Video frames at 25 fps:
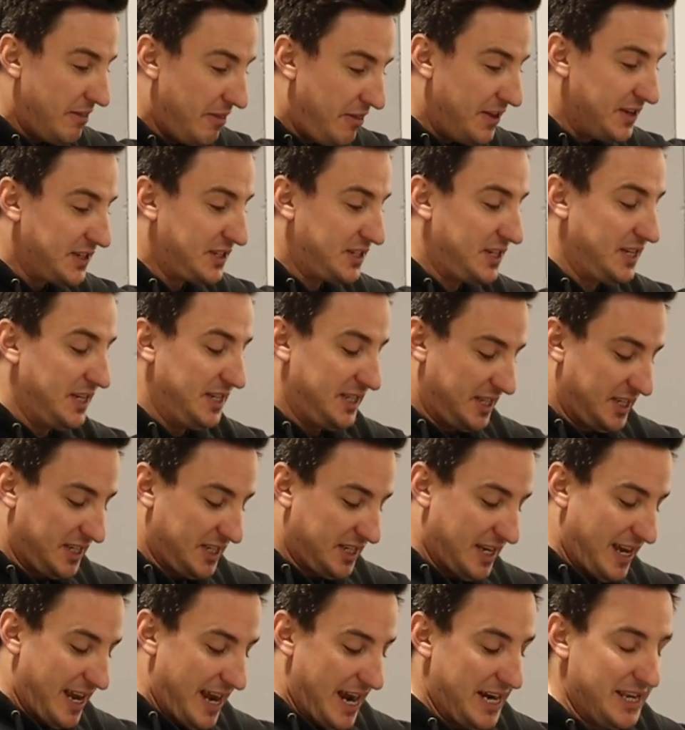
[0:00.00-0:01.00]
this is the
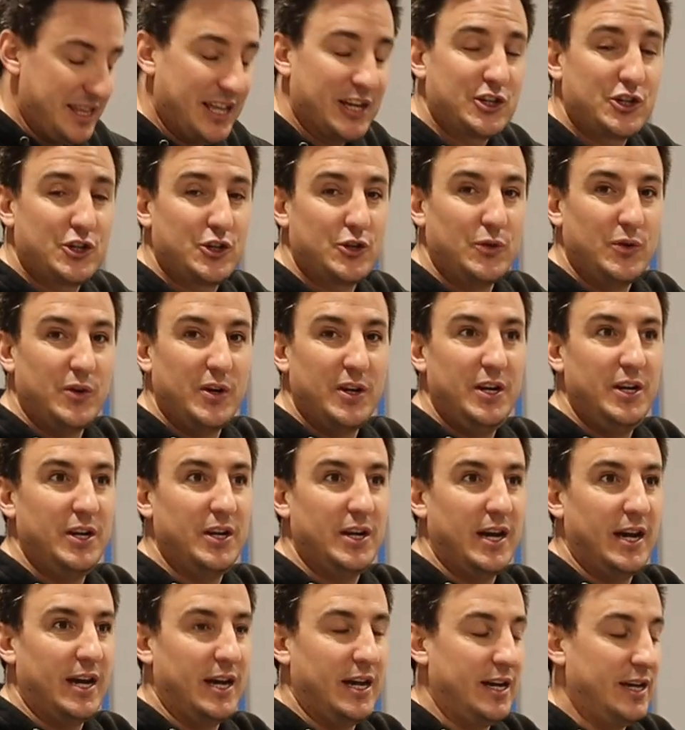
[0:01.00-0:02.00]
side that
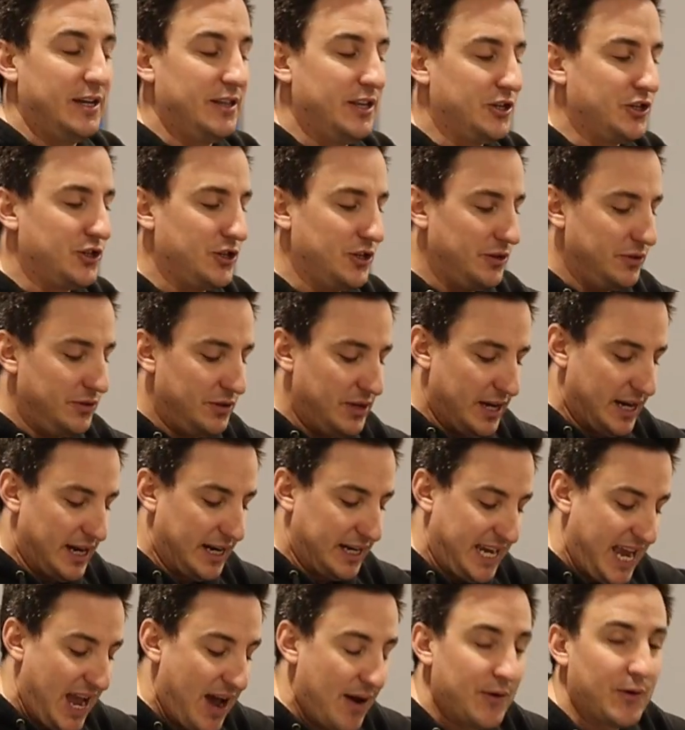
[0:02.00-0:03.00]
should
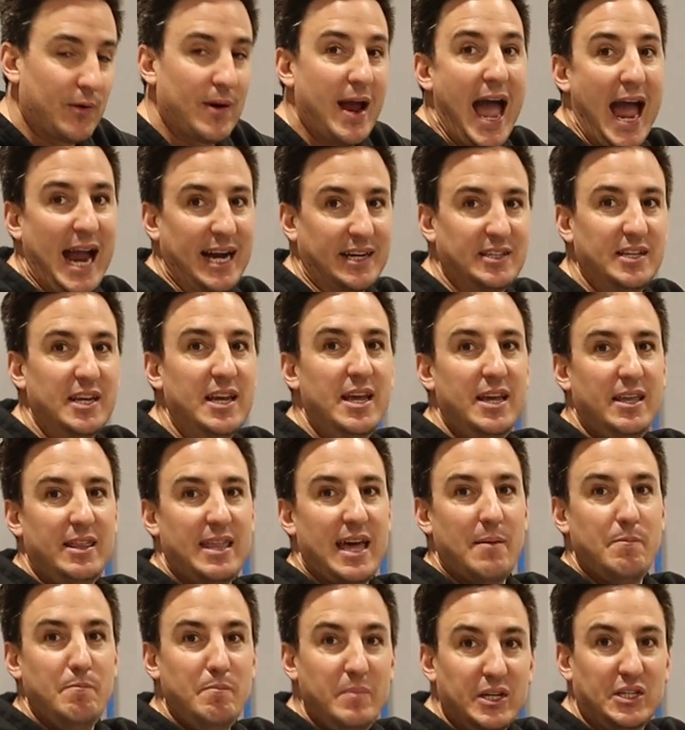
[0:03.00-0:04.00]
counteract
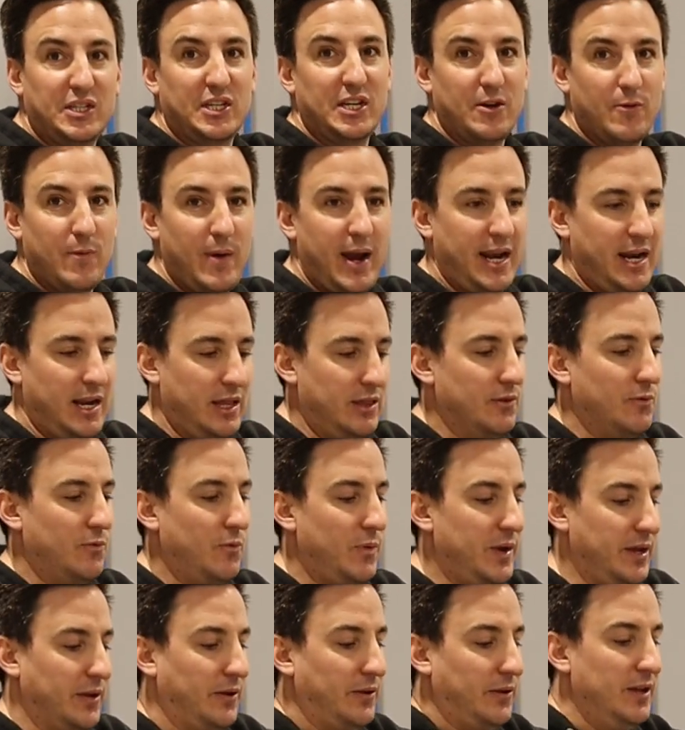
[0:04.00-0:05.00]
that missing weight in the
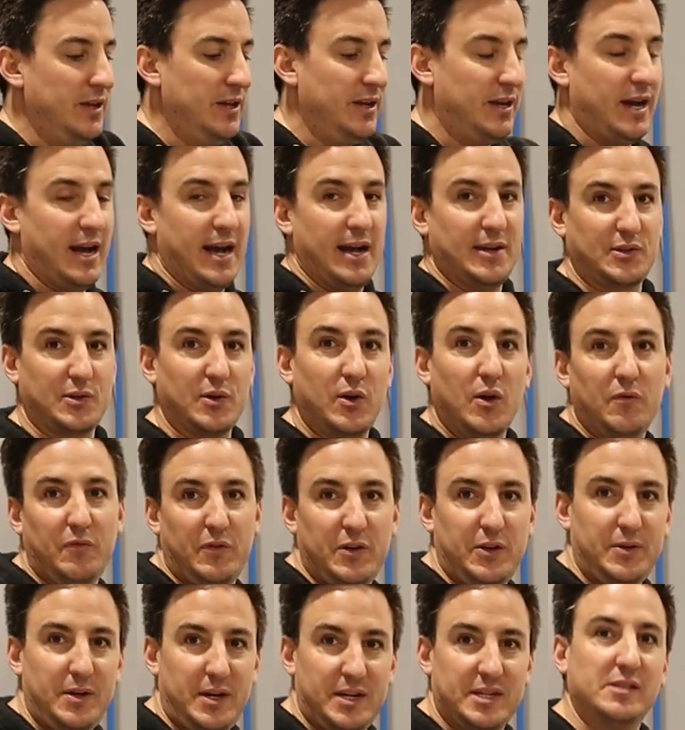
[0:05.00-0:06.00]
wheel. So
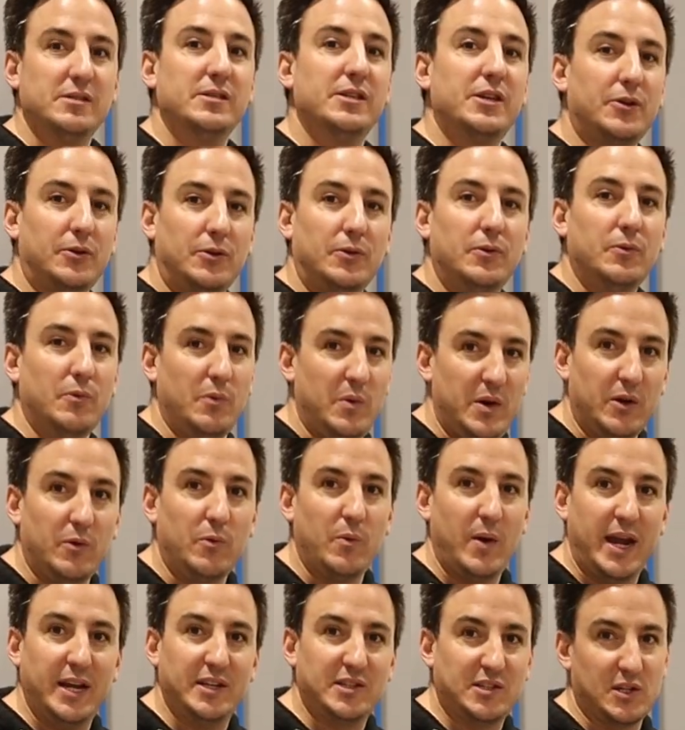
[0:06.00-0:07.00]
hopefully you'll need as little
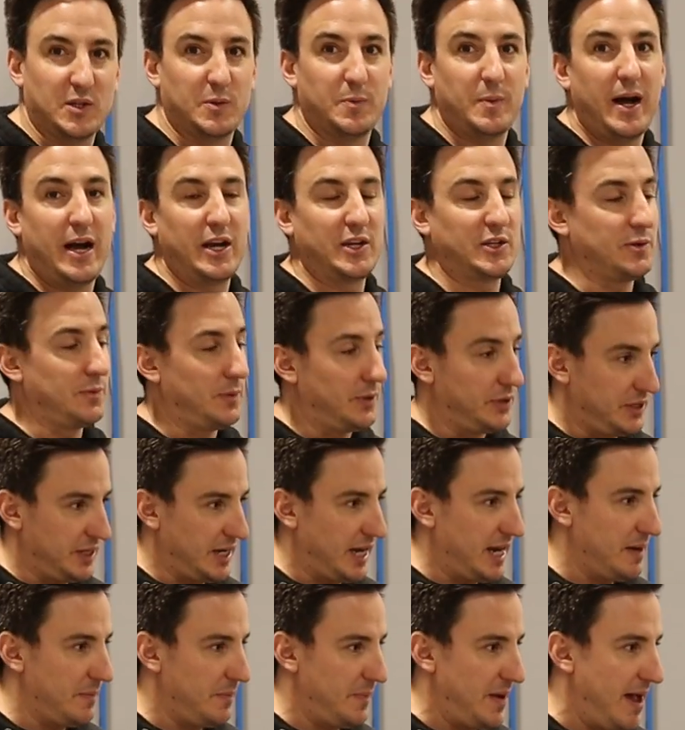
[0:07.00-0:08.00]
wheel weights as possible
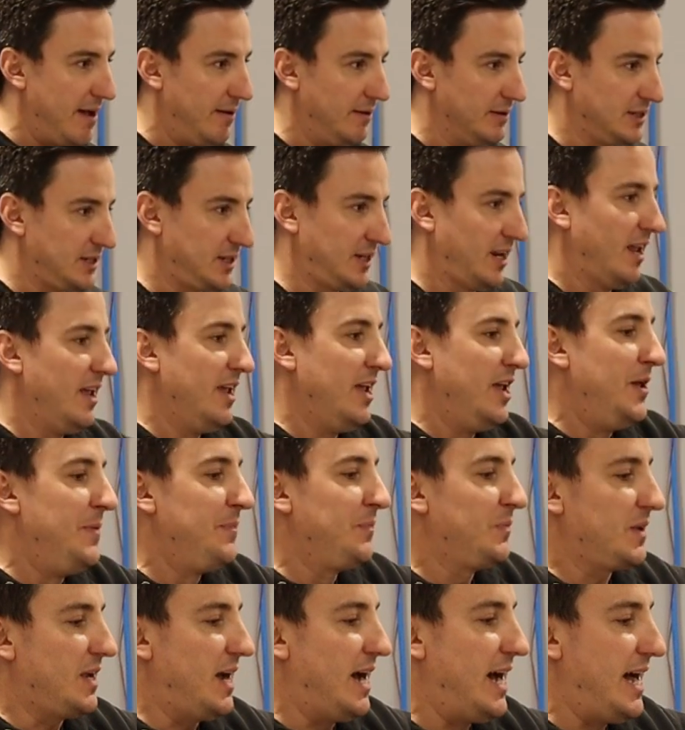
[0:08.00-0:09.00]
to get it balanced.
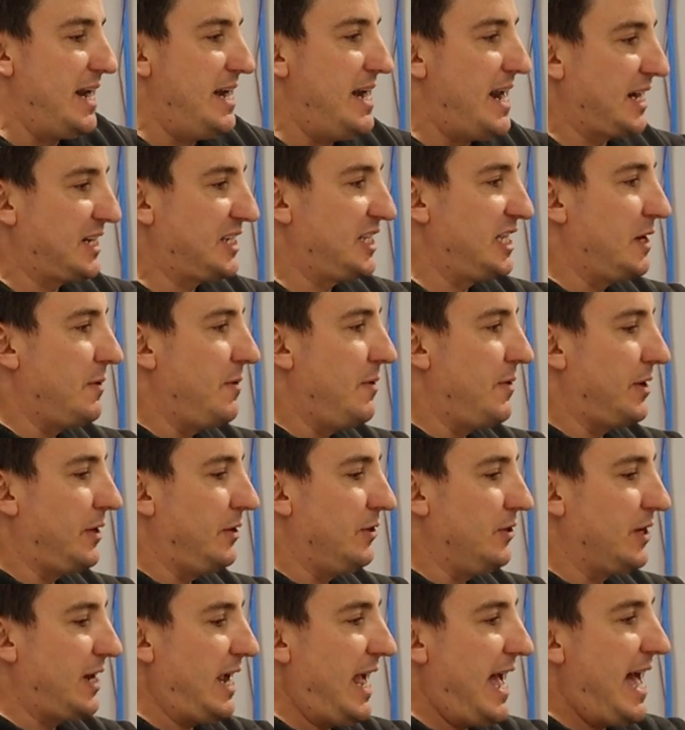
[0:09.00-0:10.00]
Next thing we
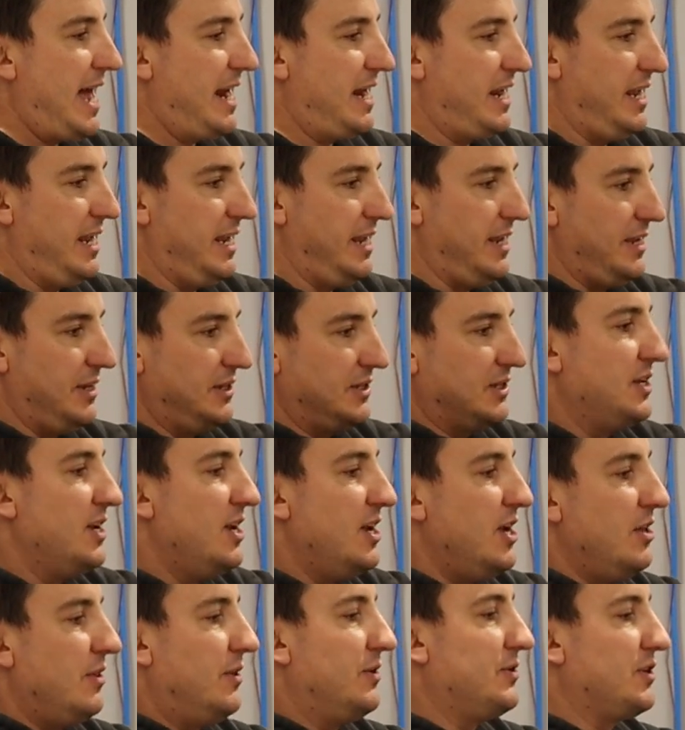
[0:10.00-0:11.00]
wanna look at is
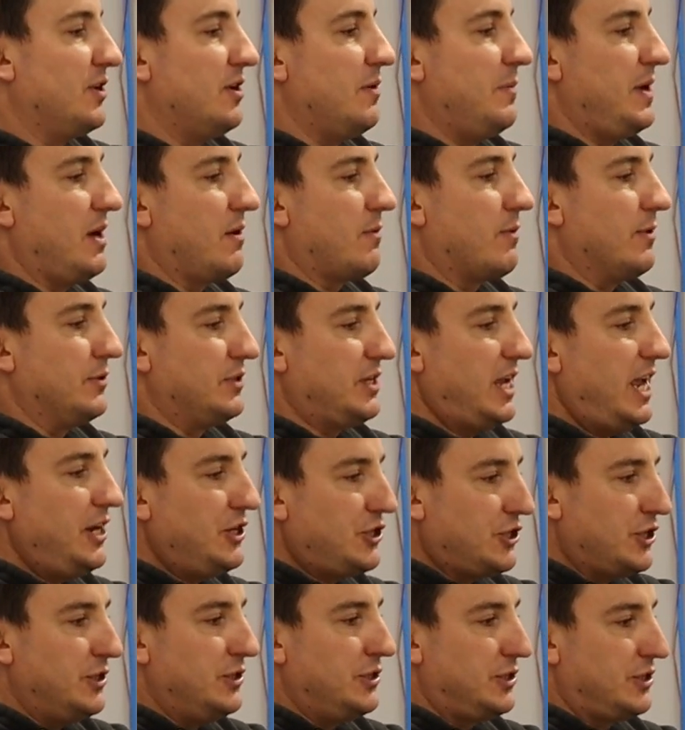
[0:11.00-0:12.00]
there's gonna be a
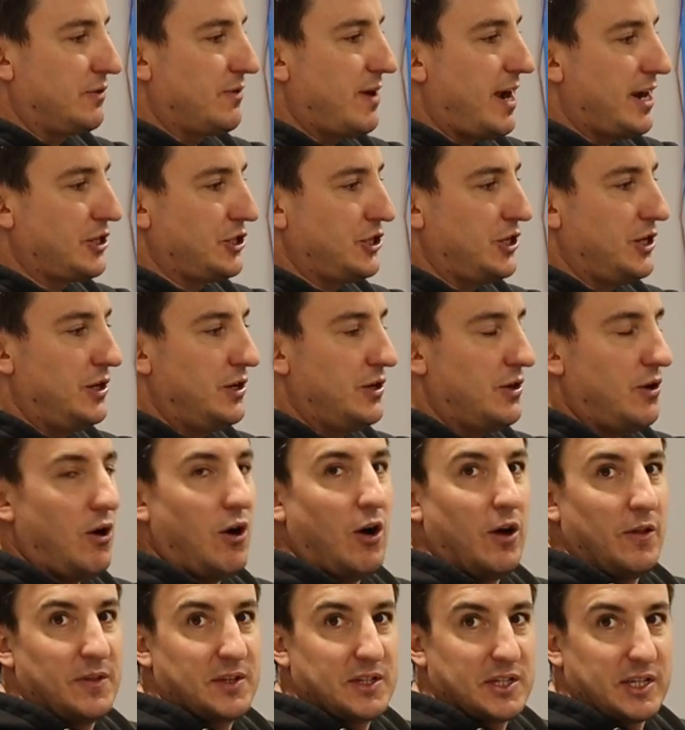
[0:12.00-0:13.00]
rotation direction
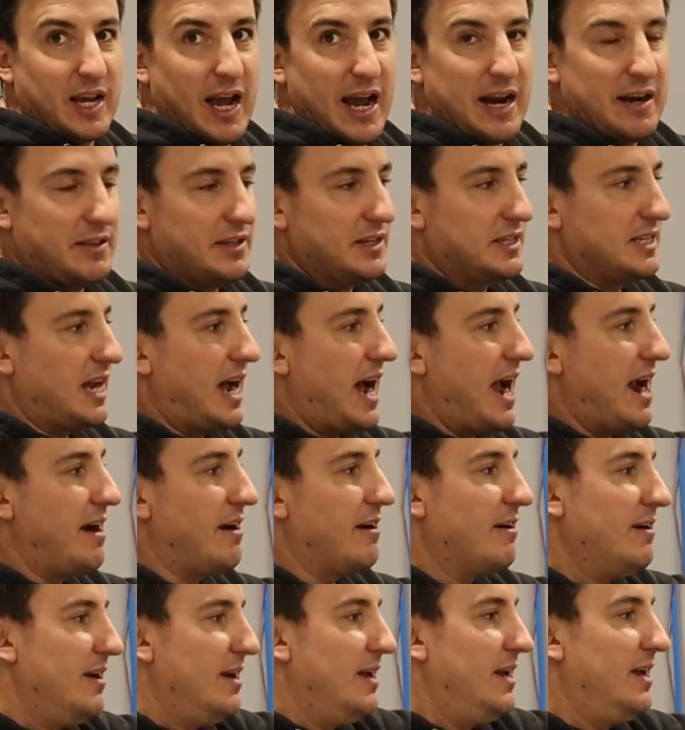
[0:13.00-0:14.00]
on the side of the
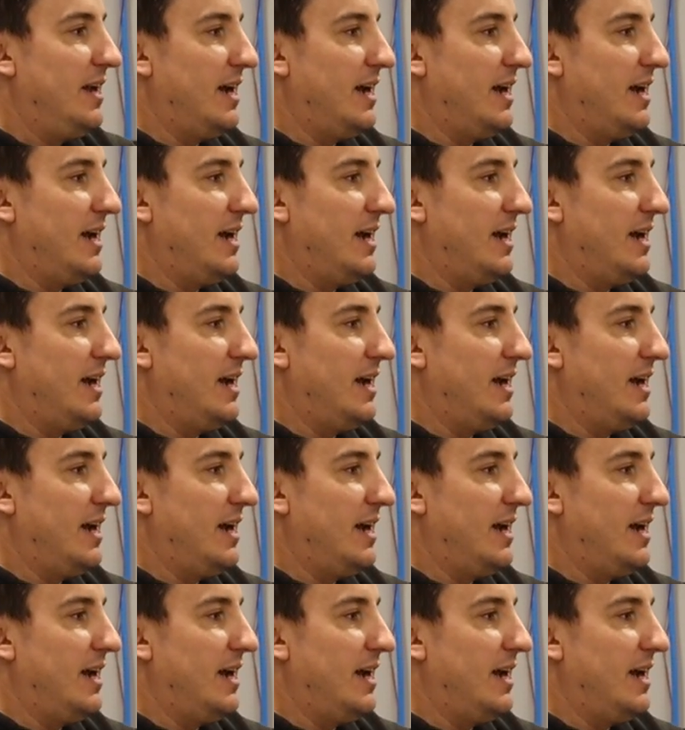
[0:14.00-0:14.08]
tire.